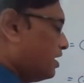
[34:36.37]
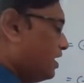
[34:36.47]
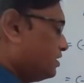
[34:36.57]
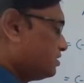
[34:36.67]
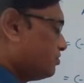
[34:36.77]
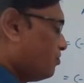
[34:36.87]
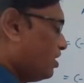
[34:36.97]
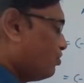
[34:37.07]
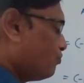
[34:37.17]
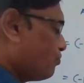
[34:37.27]
And
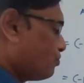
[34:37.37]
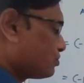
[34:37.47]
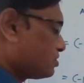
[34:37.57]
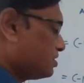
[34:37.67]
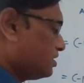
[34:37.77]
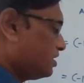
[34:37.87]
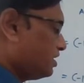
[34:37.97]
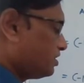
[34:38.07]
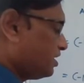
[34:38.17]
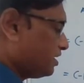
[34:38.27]
value for
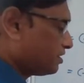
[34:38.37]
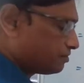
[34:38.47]
C33